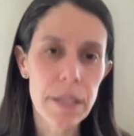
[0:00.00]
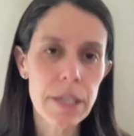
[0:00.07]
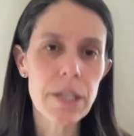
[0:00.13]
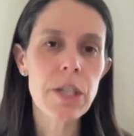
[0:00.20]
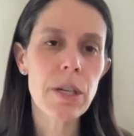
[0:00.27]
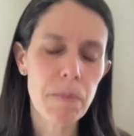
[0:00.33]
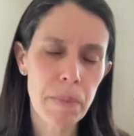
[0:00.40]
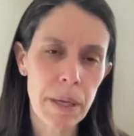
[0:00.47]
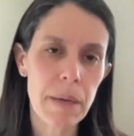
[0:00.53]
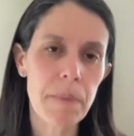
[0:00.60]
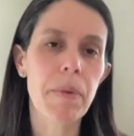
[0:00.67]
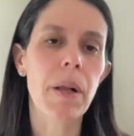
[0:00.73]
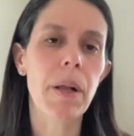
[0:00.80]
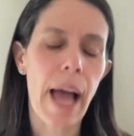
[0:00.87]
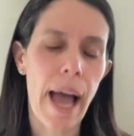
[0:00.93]
teaching
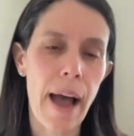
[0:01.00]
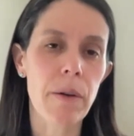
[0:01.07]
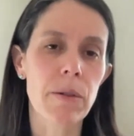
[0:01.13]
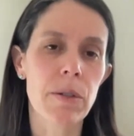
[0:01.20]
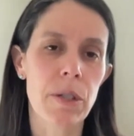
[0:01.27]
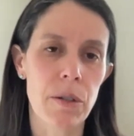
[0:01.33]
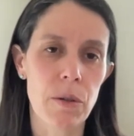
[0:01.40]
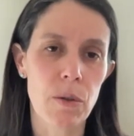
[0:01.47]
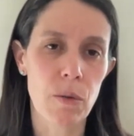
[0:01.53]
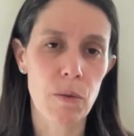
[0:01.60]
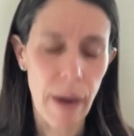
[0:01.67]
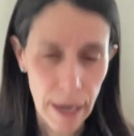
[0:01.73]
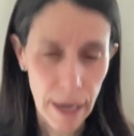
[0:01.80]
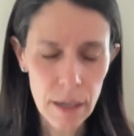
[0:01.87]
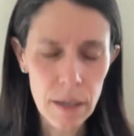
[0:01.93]
people how to
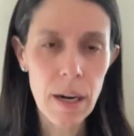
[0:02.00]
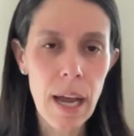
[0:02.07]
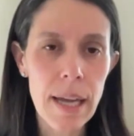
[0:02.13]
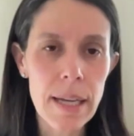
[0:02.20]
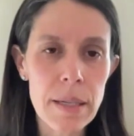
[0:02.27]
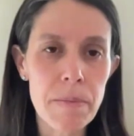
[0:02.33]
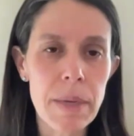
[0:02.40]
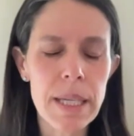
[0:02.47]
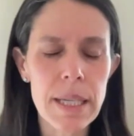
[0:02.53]
recognize